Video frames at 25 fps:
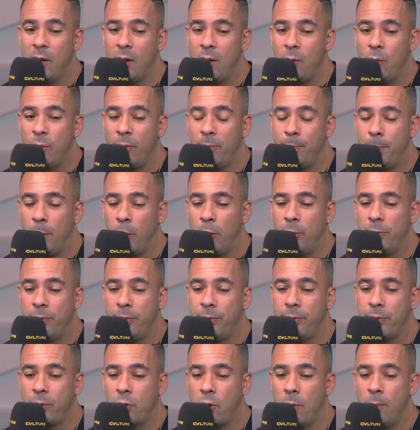we've
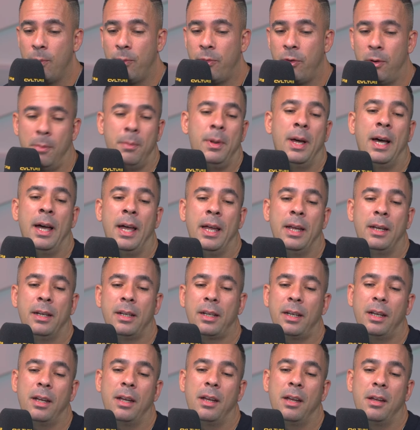both come from
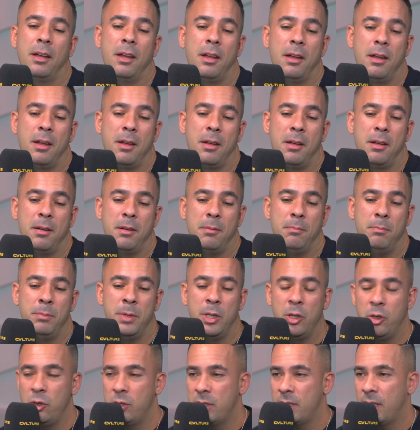like
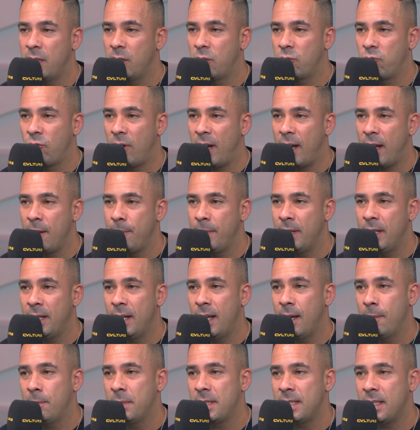music, rhyming,
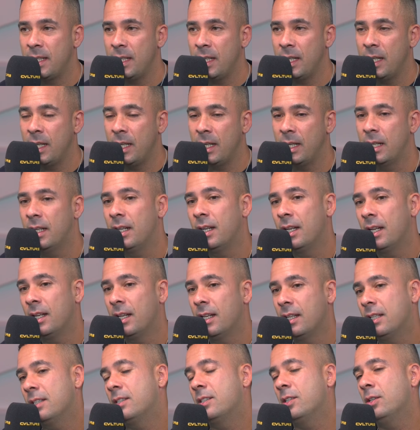MCing
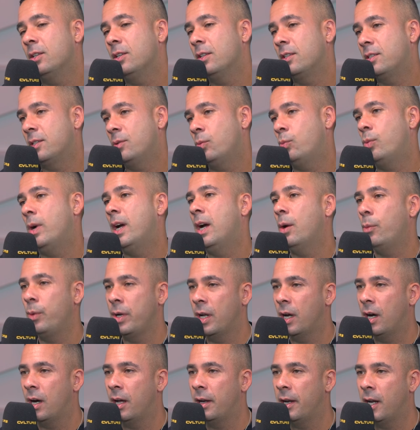to where we
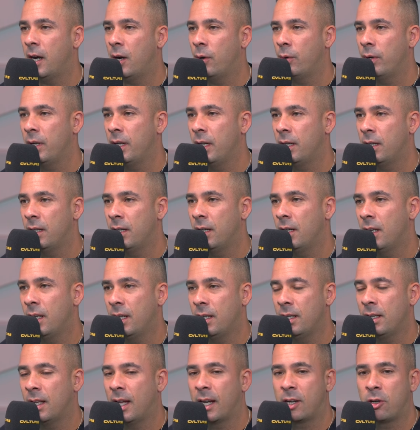are now in
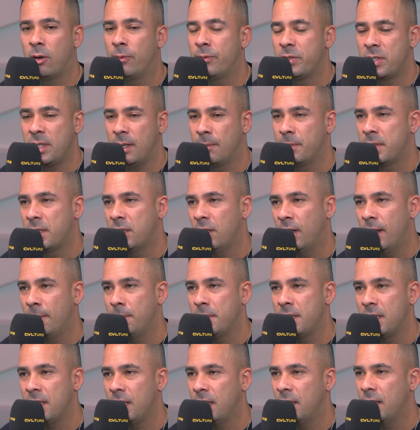like, obviously I'm still
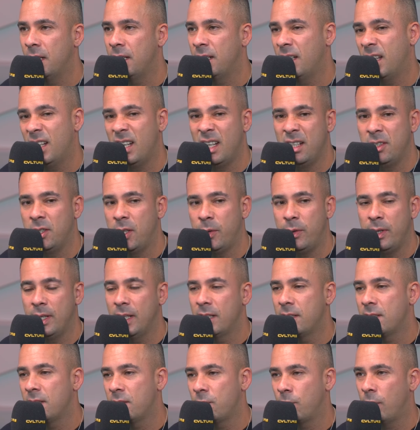MCing and then doing
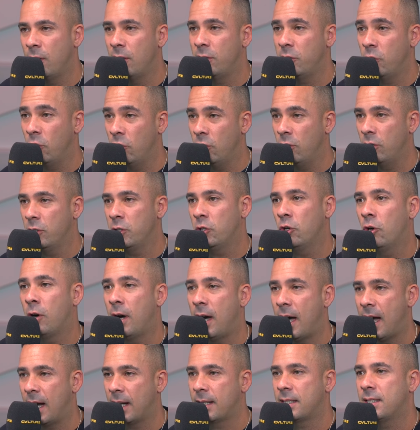this as well. You're
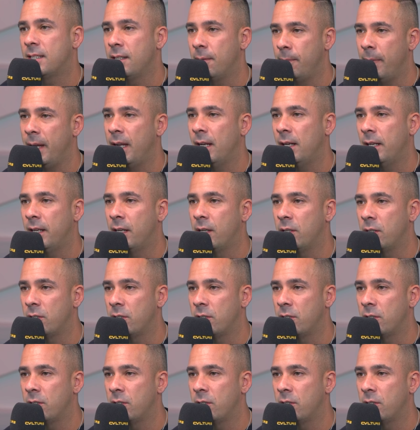acting mainly and